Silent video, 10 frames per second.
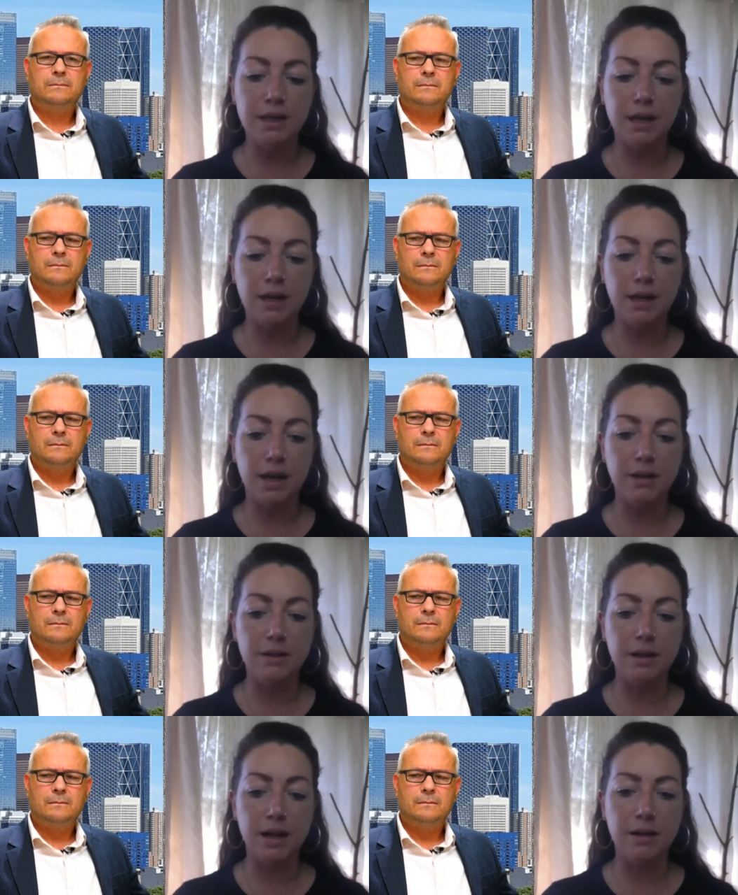Speaker 1: uh,
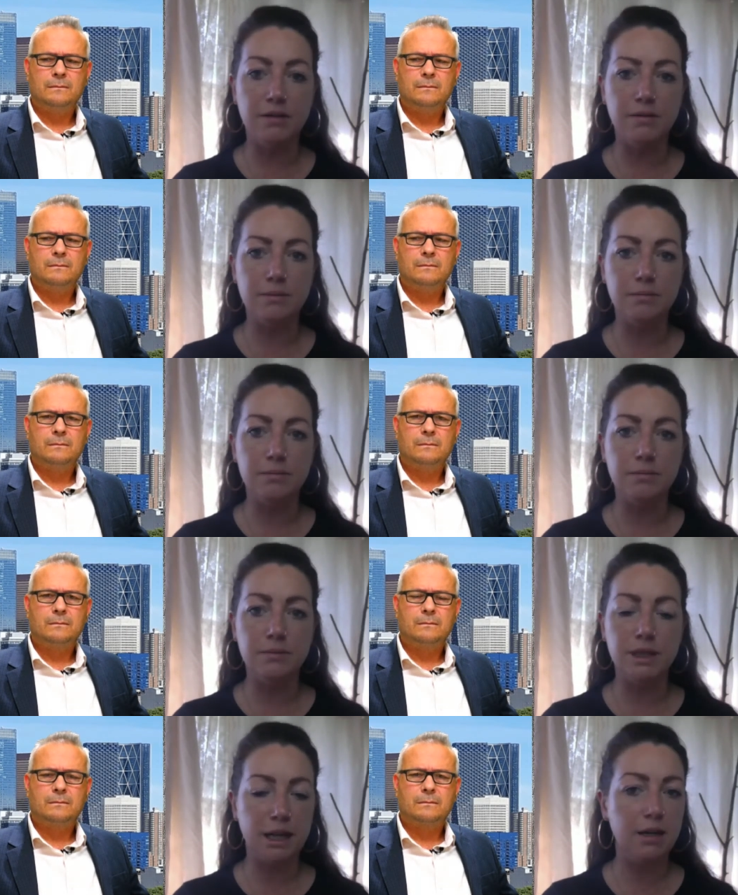and and
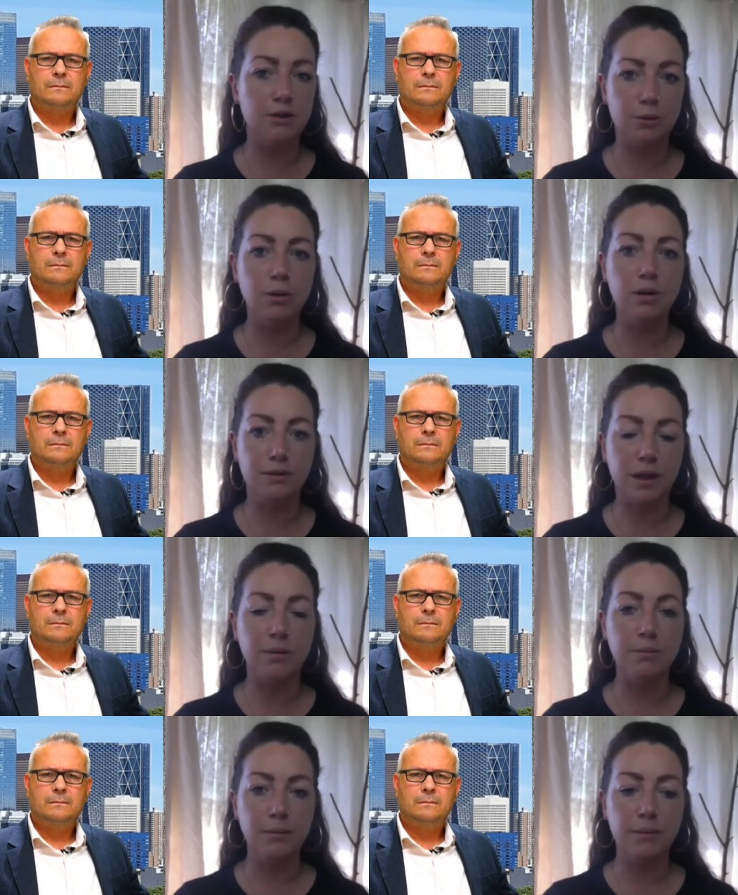take control of
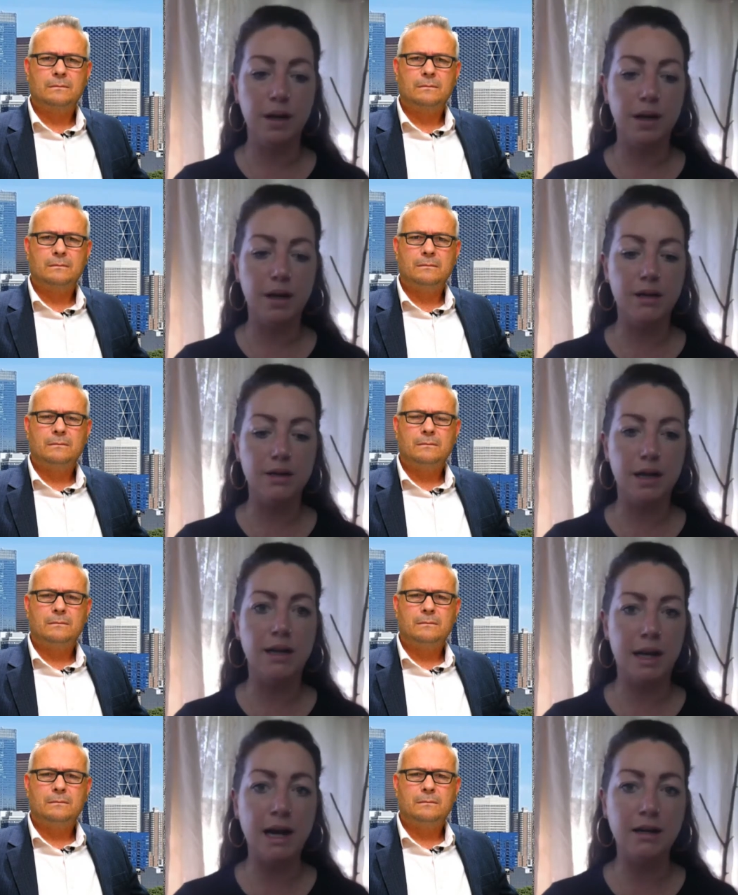them and
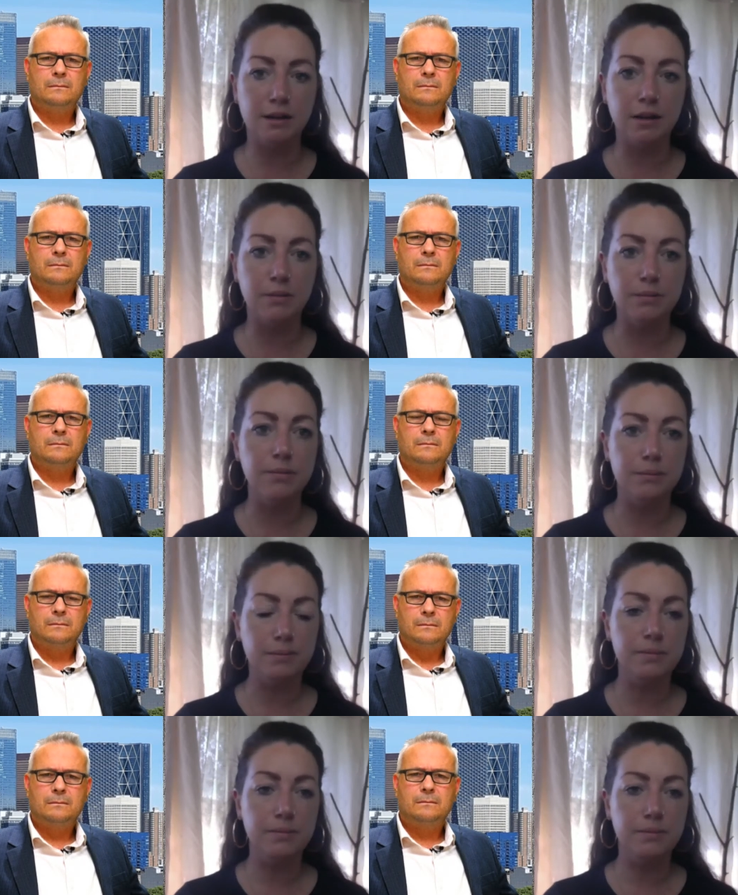and enact them
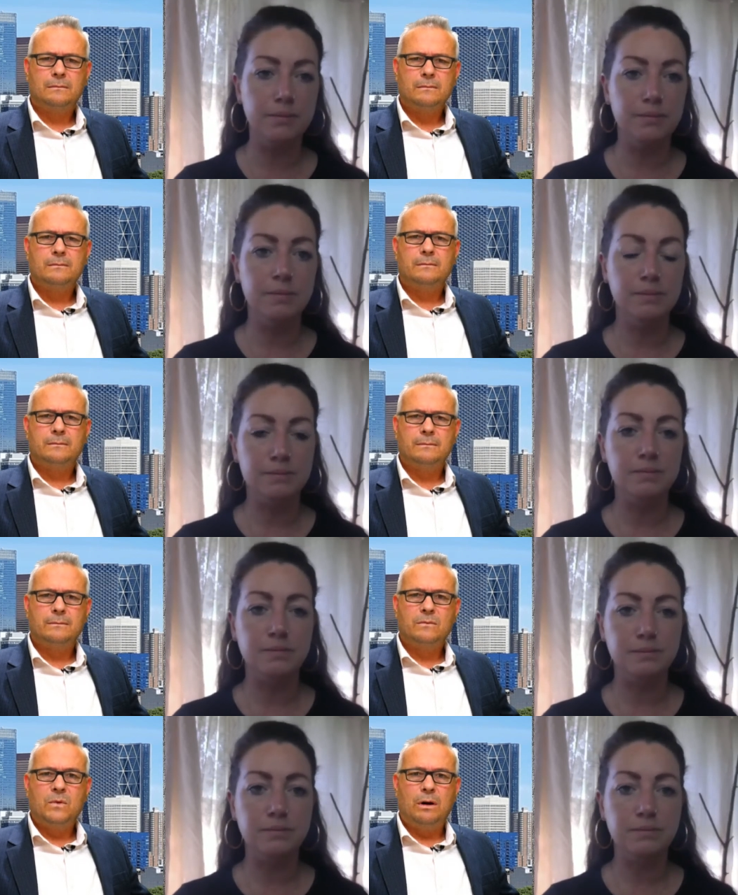
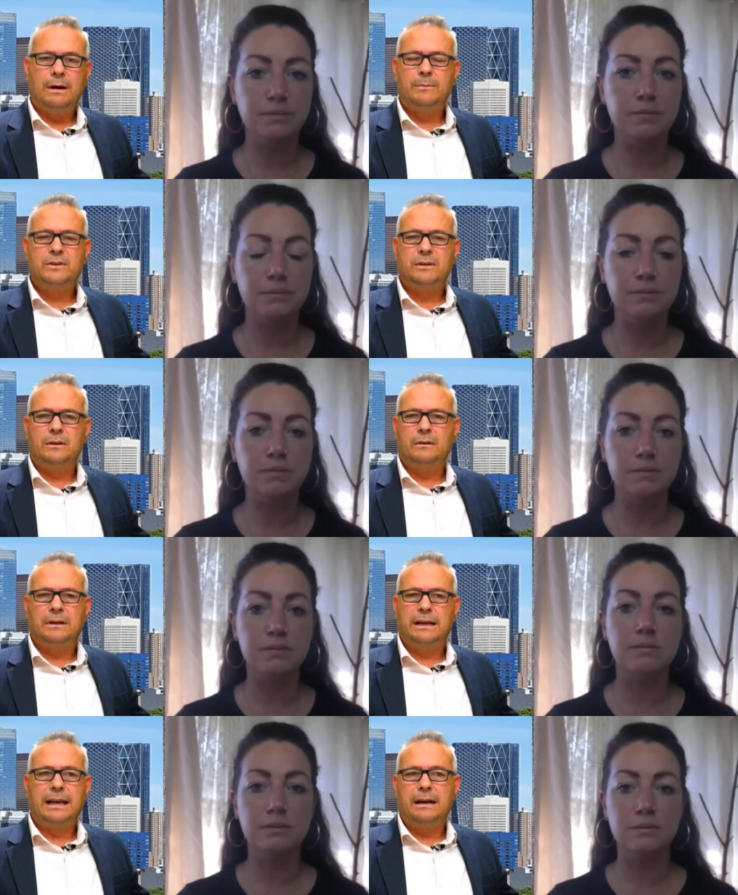
Speaker 2: oh absolutely
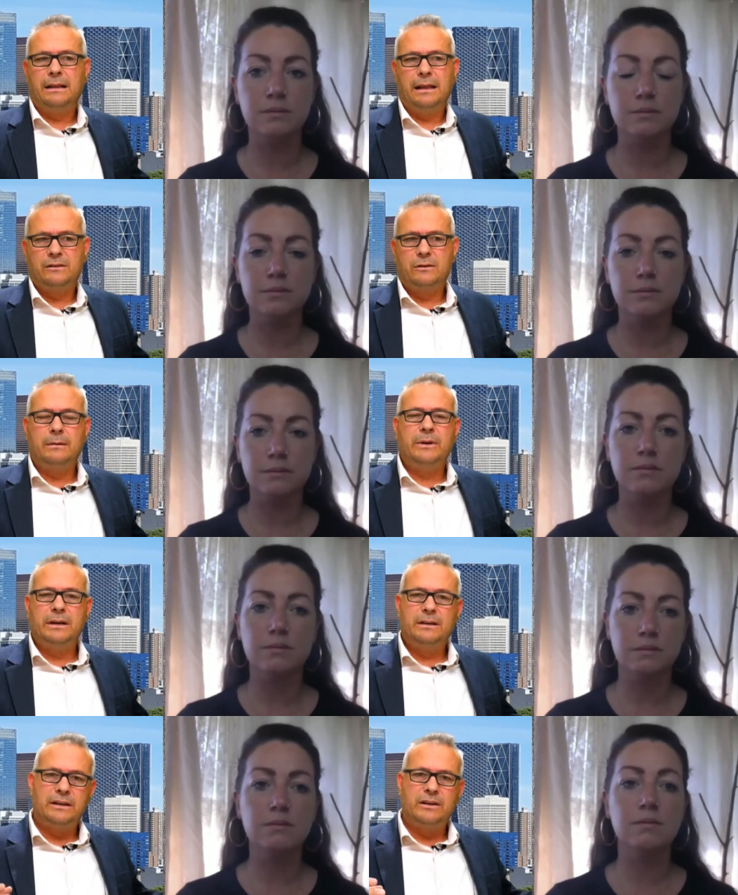again that's what i mean
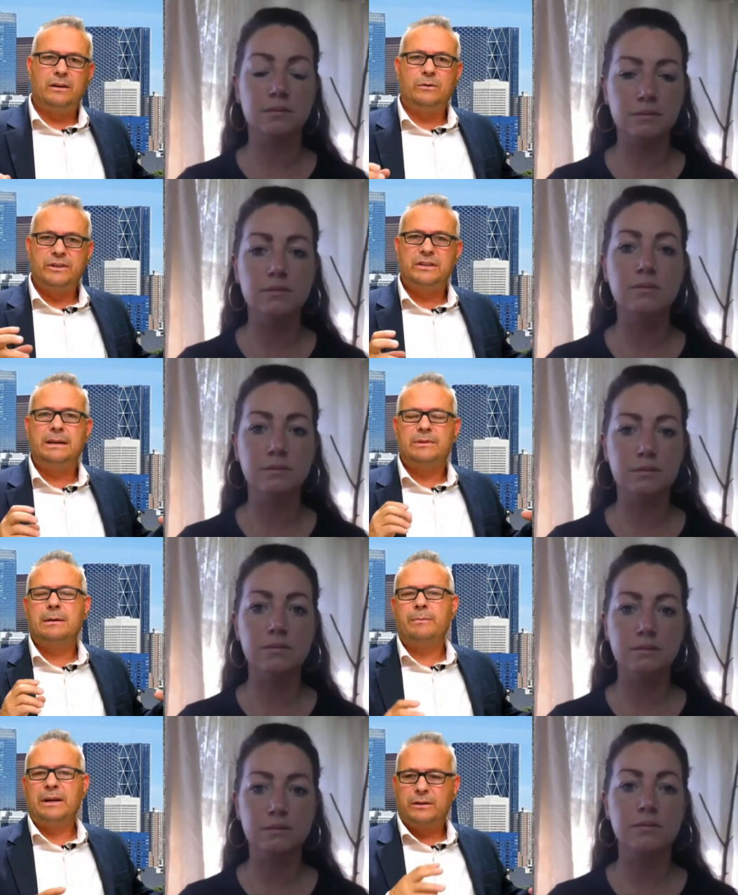it, it always just keeps coming
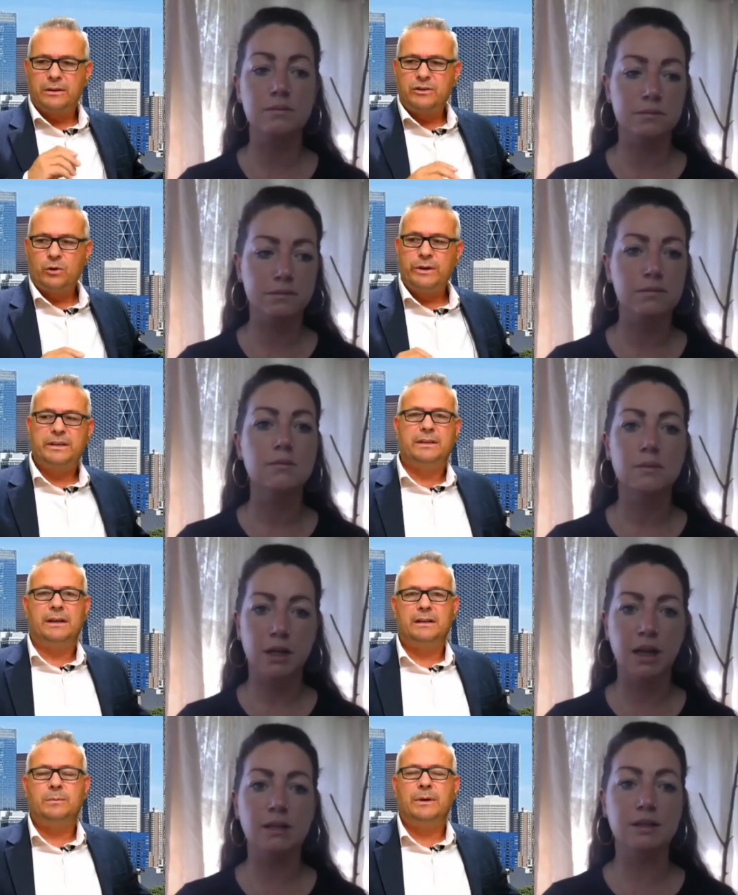back to the choice
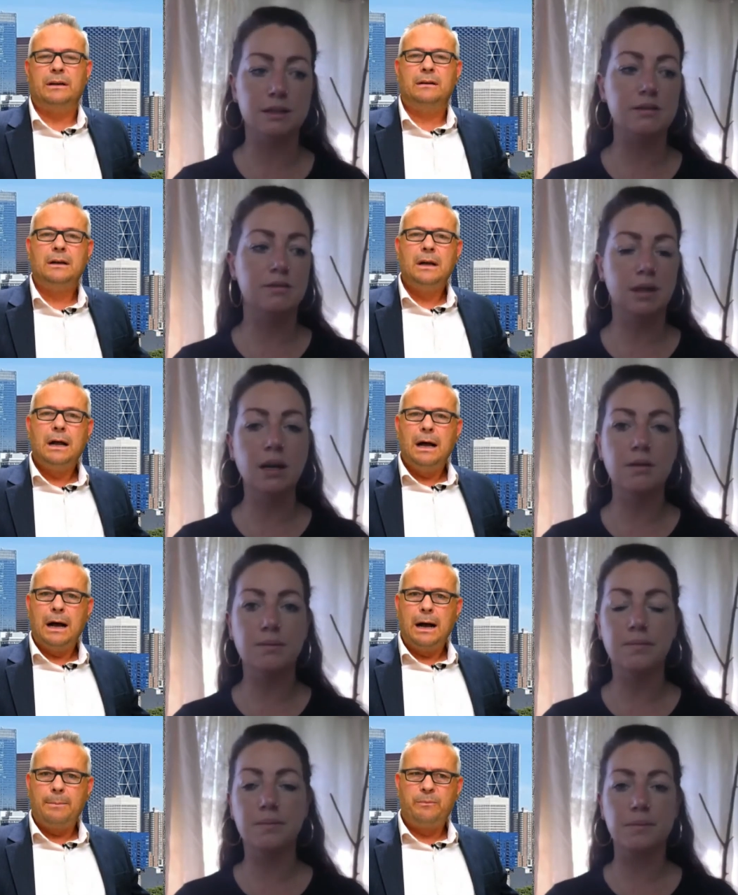aspect yes. yeah
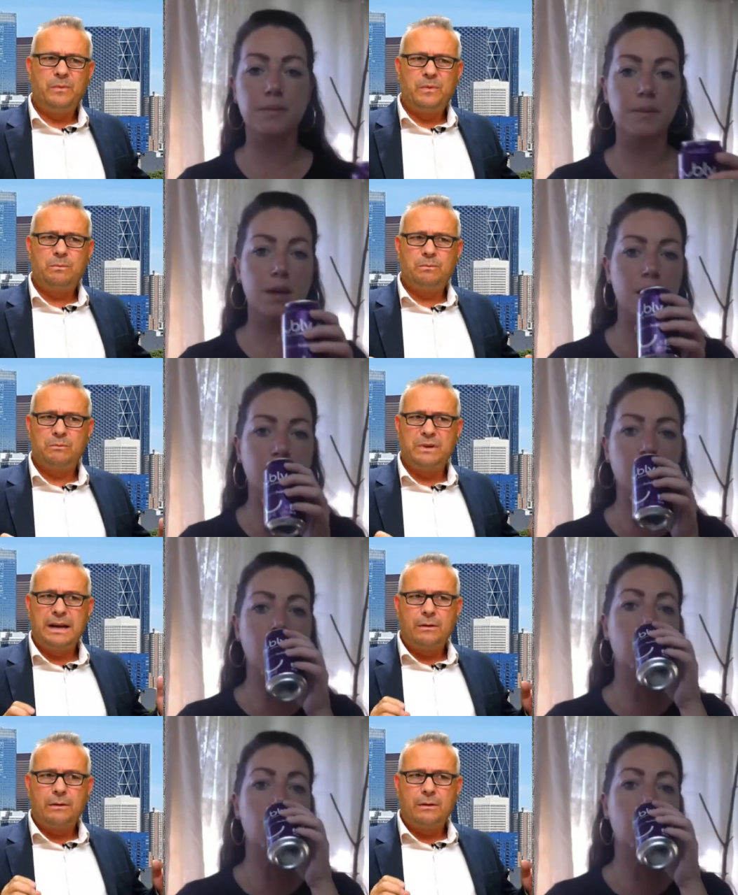uh, now that